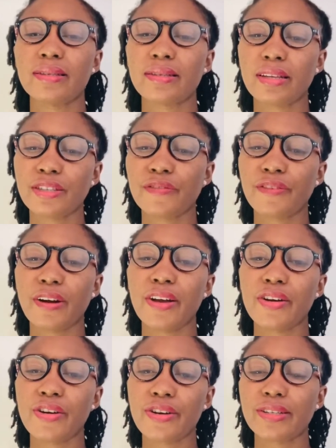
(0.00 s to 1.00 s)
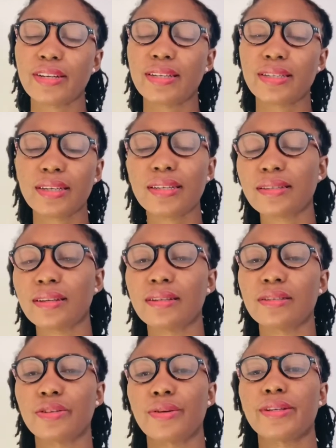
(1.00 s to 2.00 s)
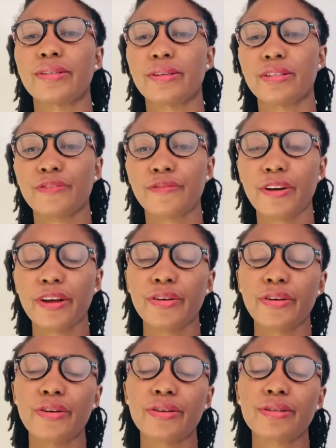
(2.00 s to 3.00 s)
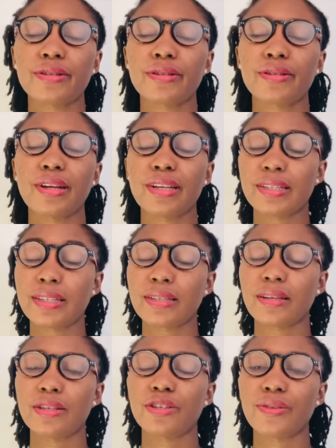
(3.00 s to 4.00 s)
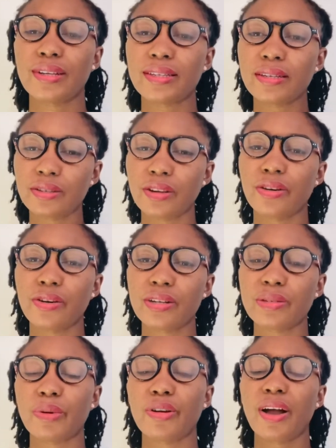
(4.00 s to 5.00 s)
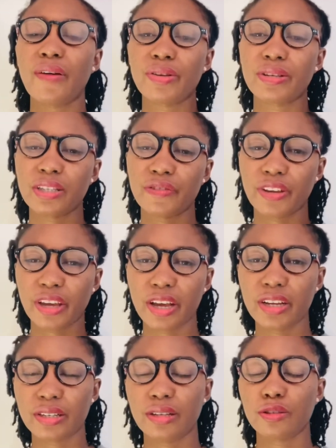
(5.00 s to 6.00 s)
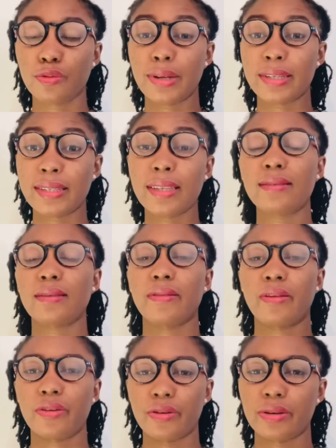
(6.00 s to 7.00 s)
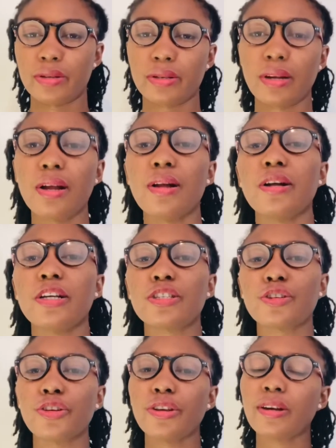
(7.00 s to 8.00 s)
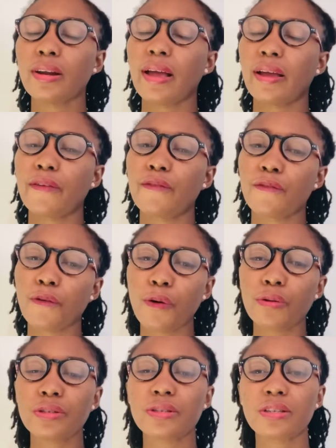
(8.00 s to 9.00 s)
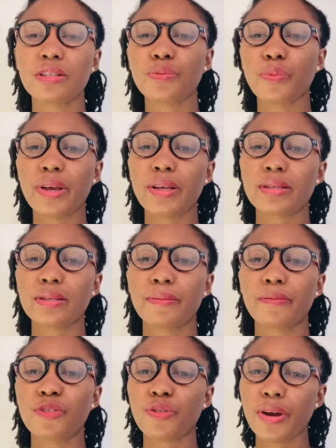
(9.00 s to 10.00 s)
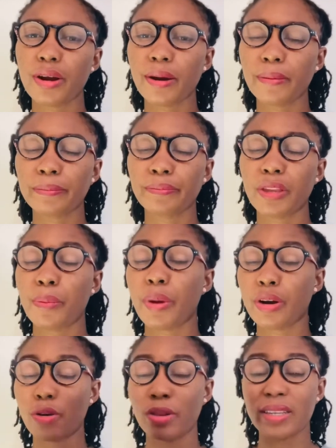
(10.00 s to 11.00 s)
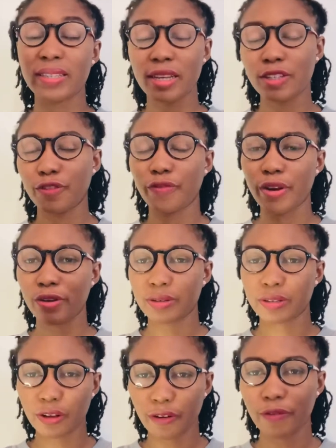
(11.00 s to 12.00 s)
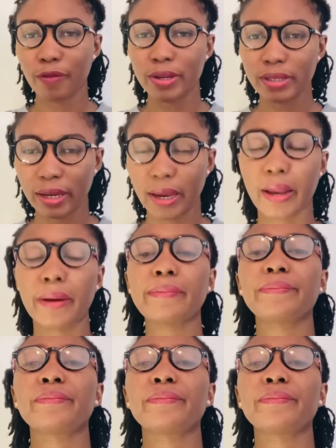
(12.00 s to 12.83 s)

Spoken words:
Certified Nurse Assistant. You're a Certified Nurse Assistant. You assist the nurse, but you have a certification to assist the nurse. So you need like a 4 to 6 weeks training, depending on the state you find yourself. Once again,